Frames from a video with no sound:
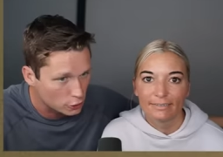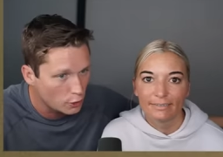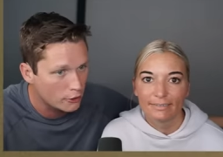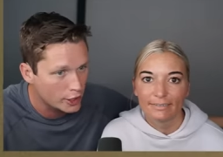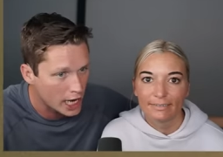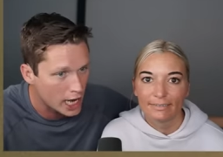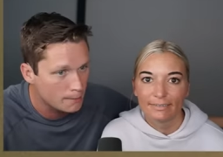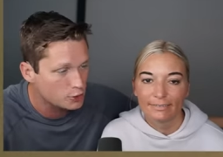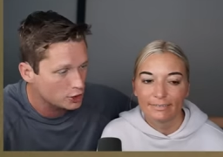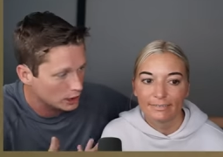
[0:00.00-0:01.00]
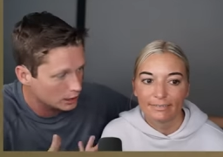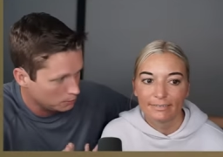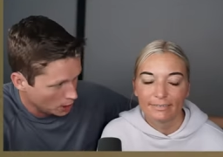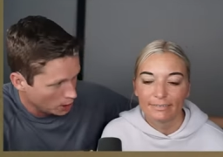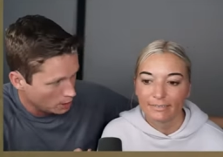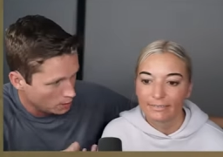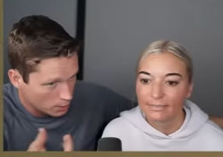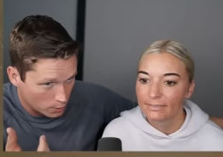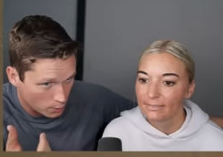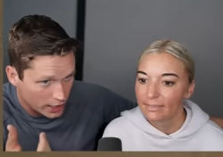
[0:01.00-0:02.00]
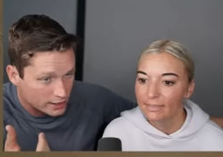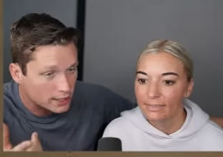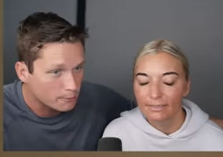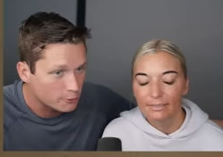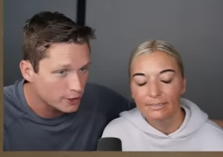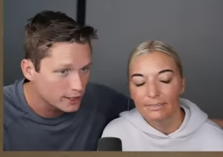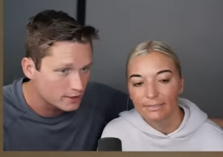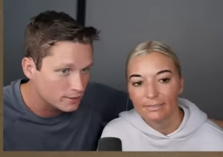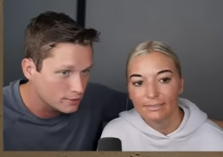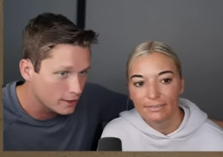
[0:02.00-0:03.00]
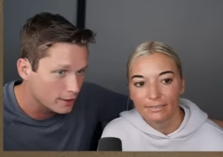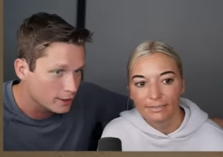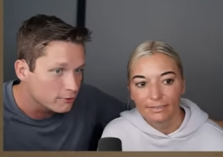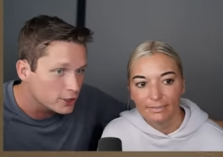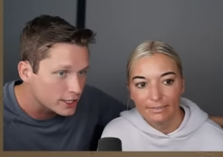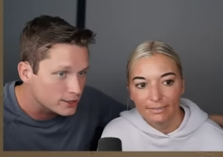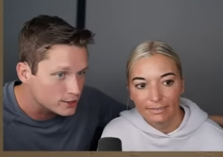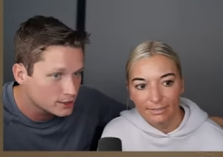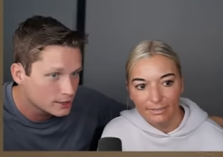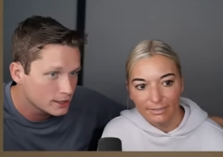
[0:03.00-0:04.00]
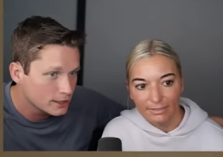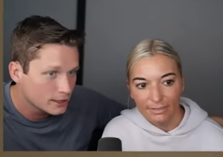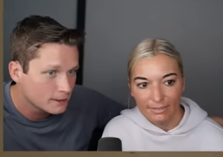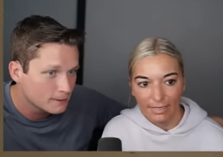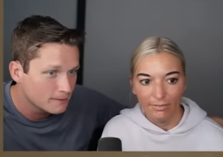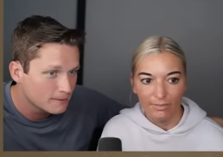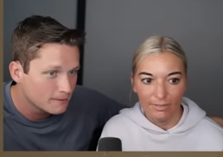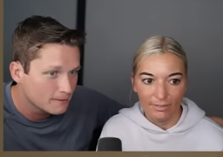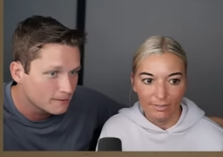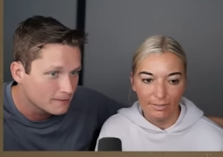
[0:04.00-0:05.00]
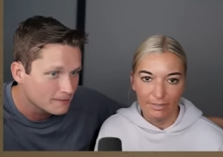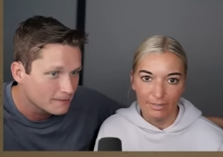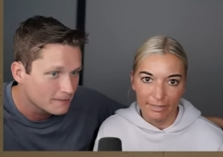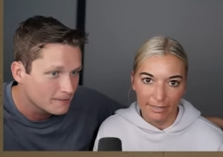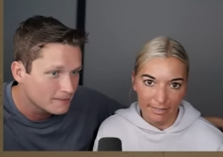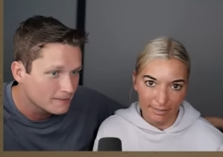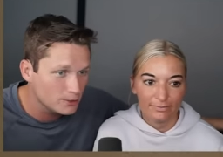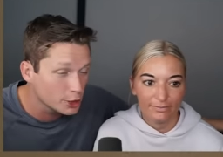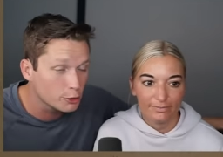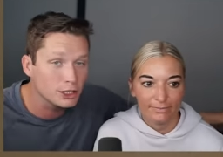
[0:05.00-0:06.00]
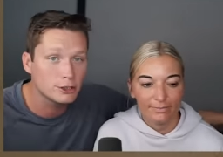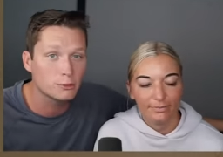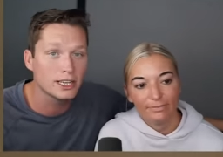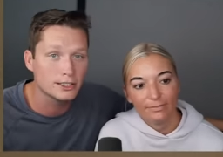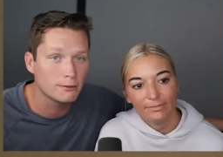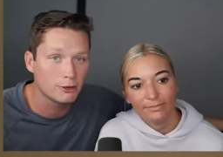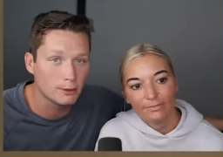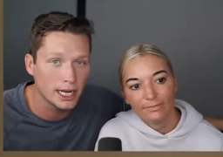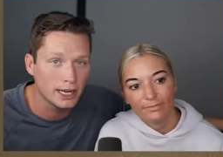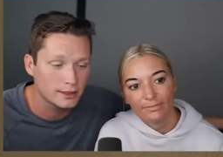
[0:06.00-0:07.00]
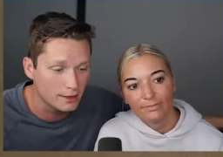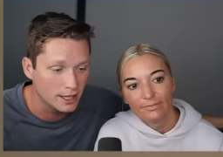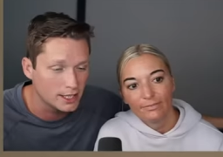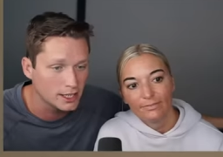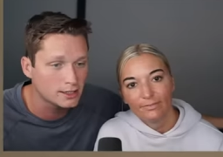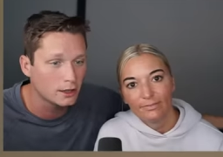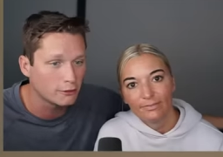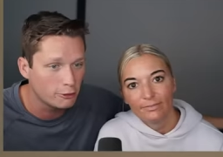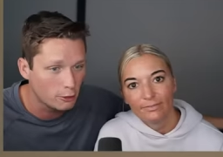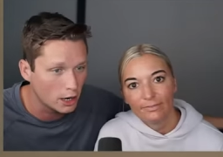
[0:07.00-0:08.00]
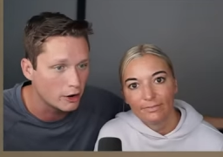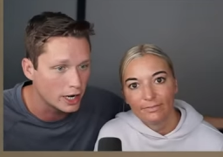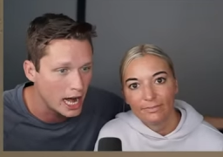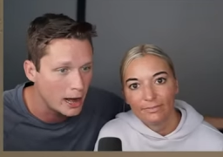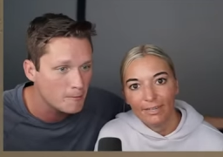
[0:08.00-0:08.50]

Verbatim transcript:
Speaker 1: hour nap. She wakes up for this loveliness.
Speaker 2: Just having a little clean.
Speaker 1: Literally just wakes up for a bath and then takes another four hour nap.